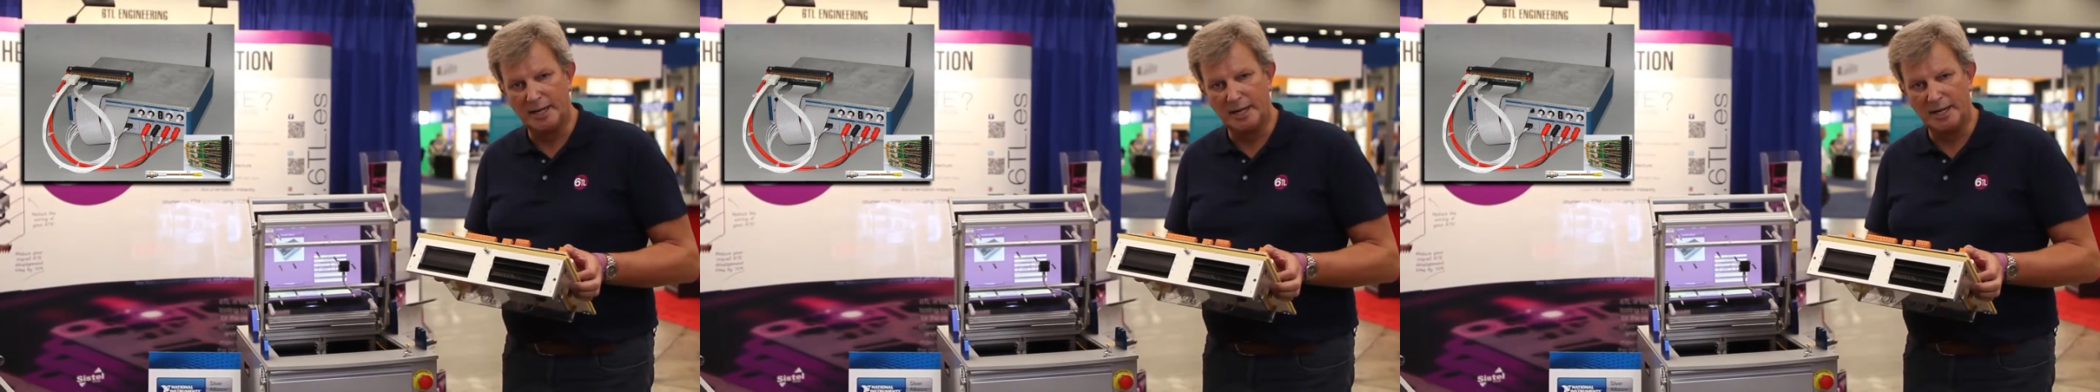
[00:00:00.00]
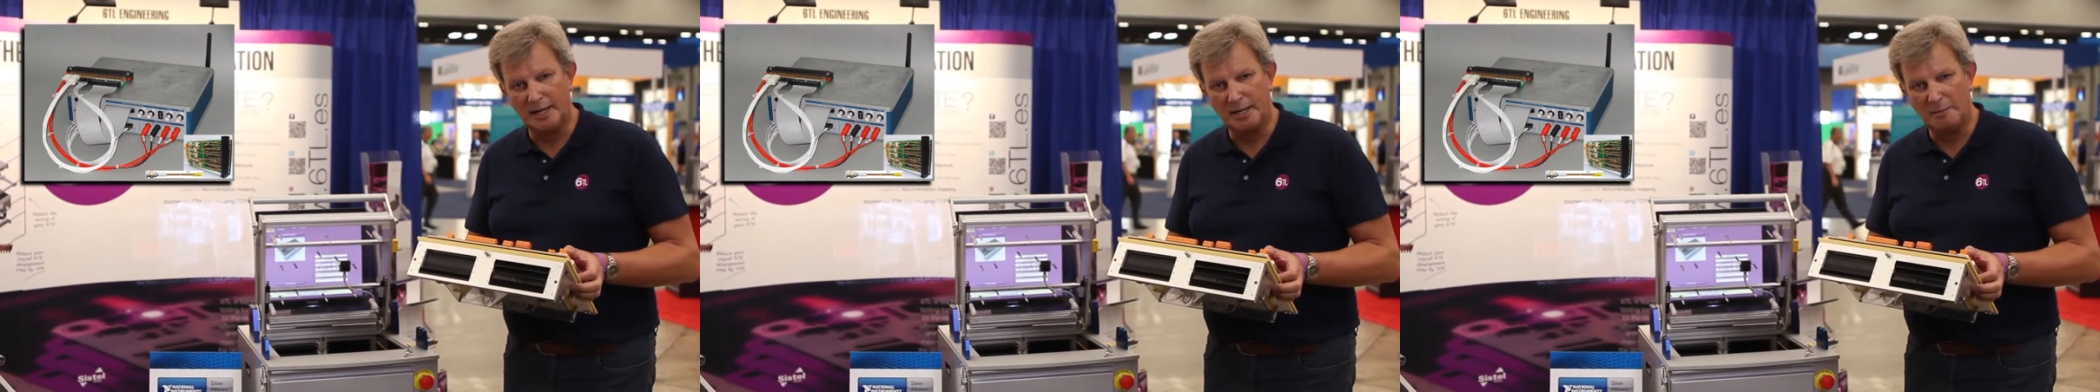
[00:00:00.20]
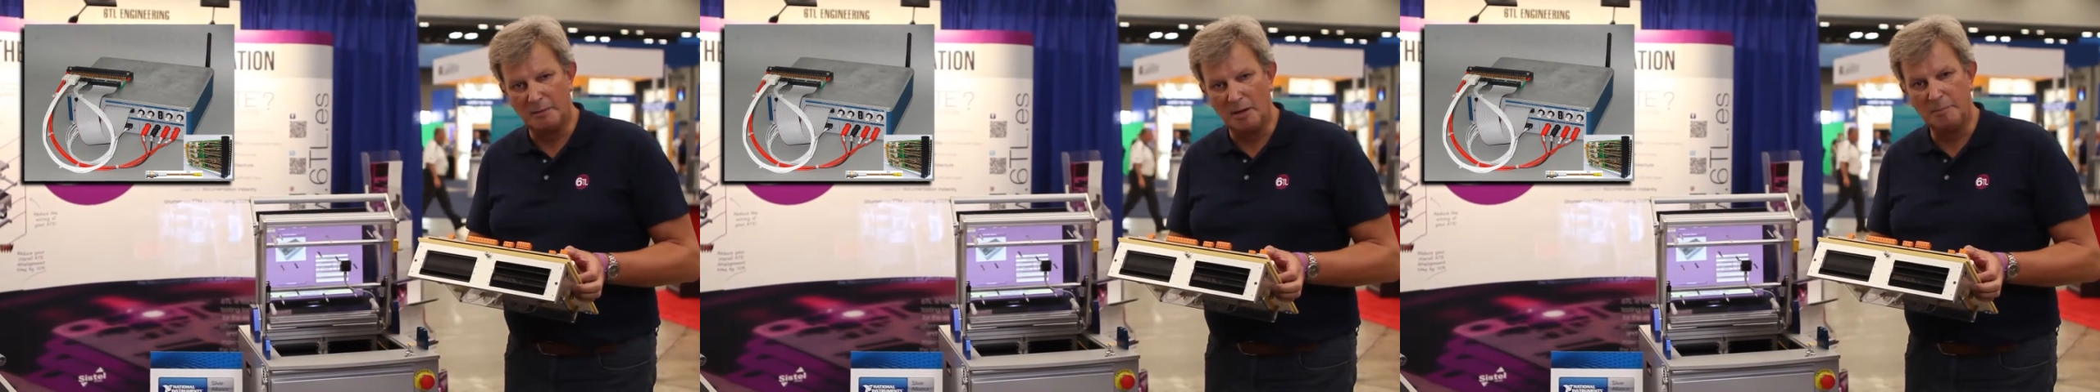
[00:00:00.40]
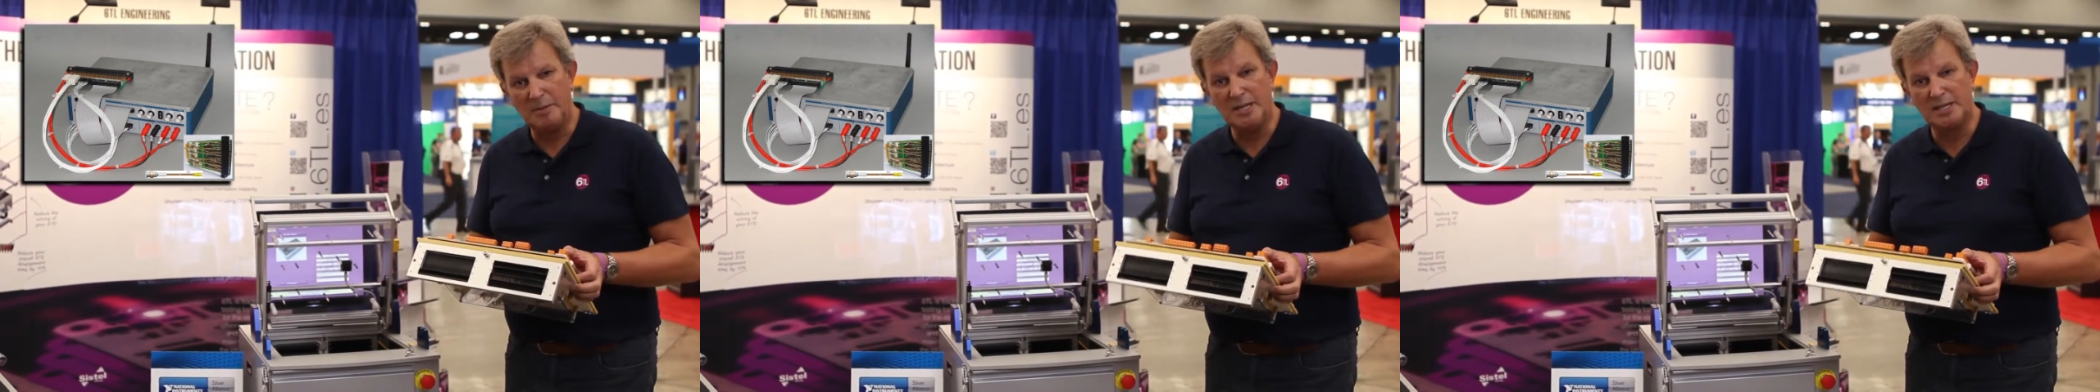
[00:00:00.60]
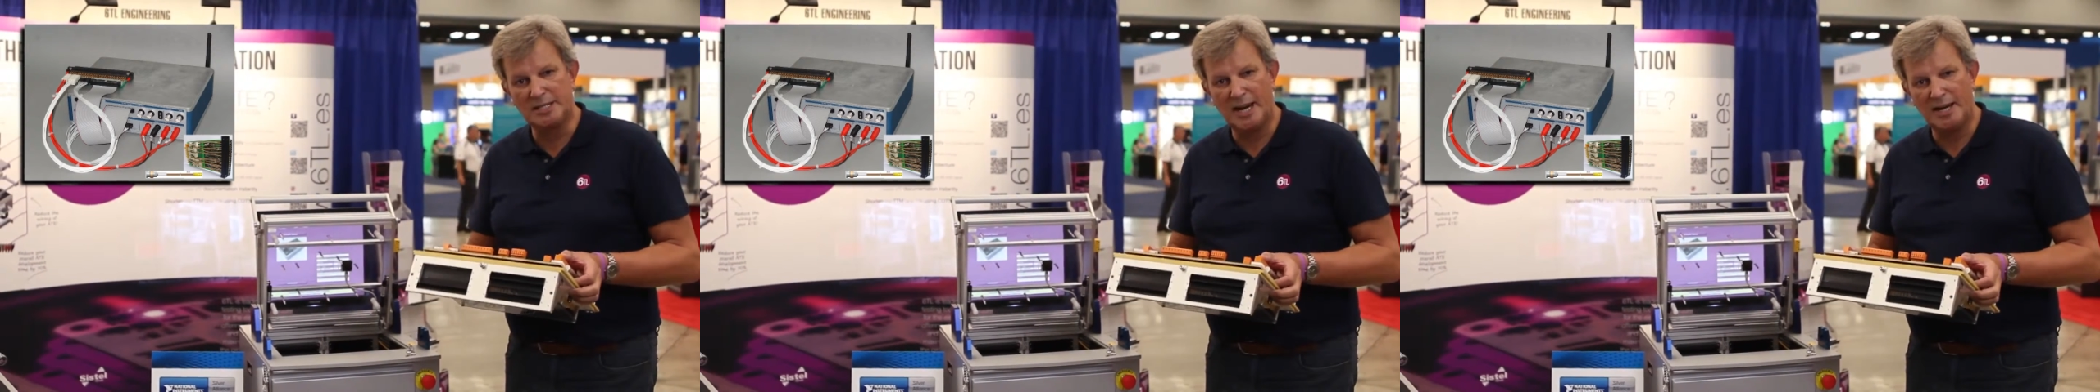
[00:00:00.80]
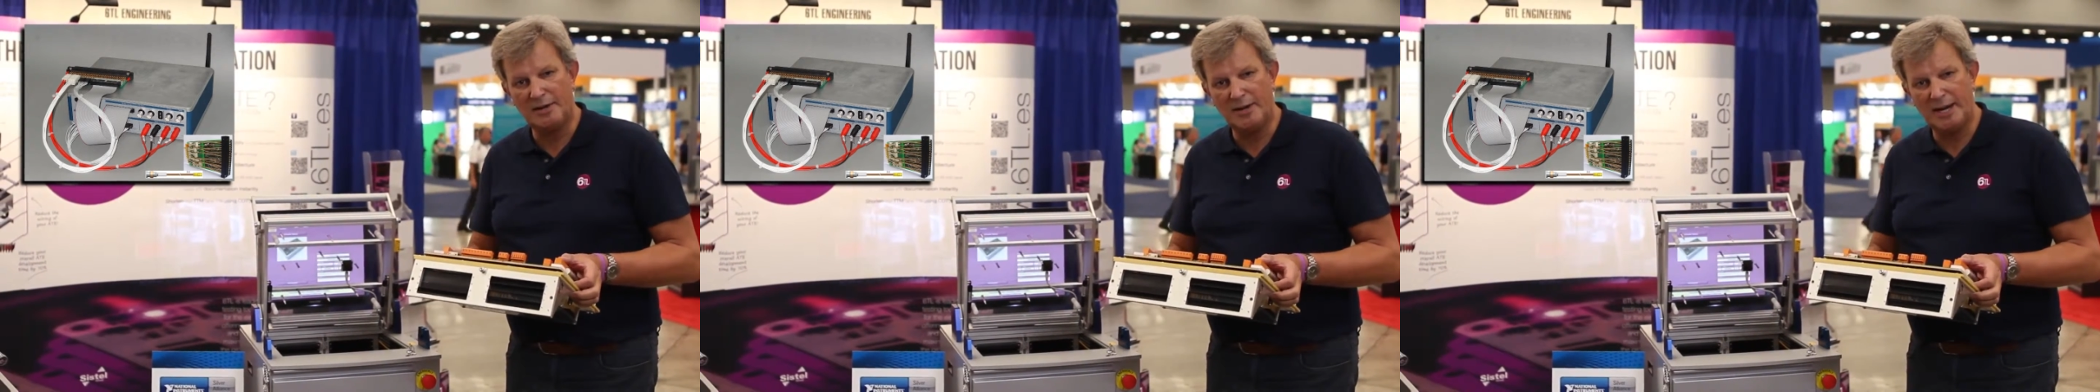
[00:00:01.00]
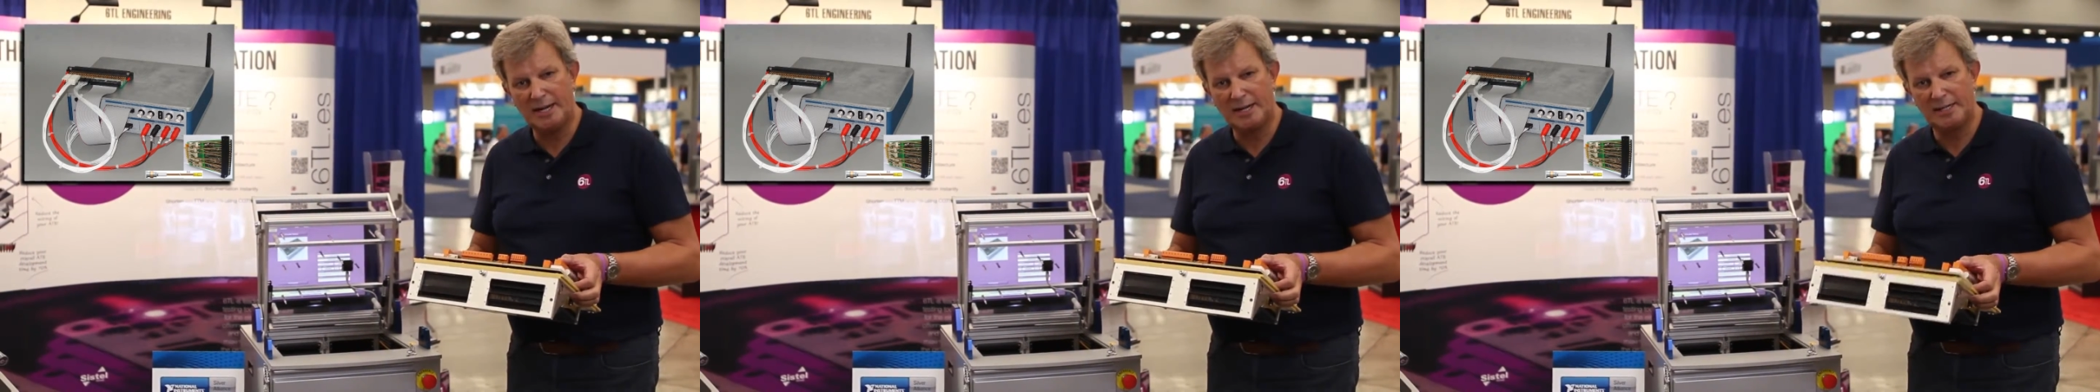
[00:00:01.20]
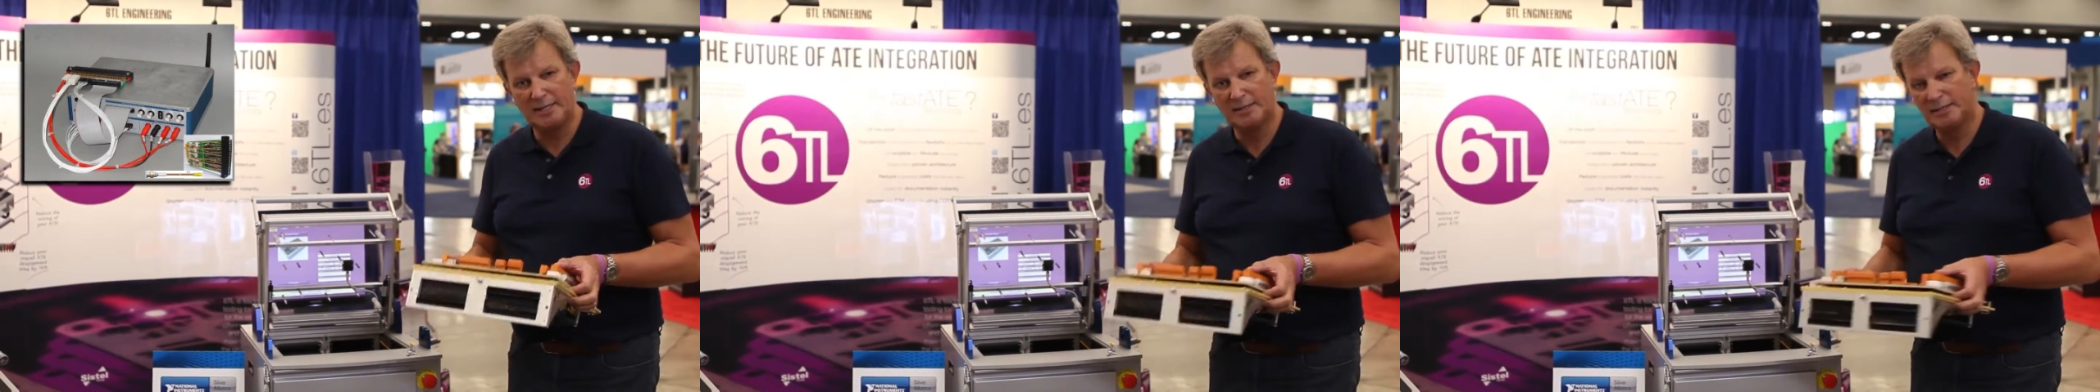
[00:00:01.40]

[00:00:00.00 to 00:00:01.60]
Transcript: uh, a PXI rack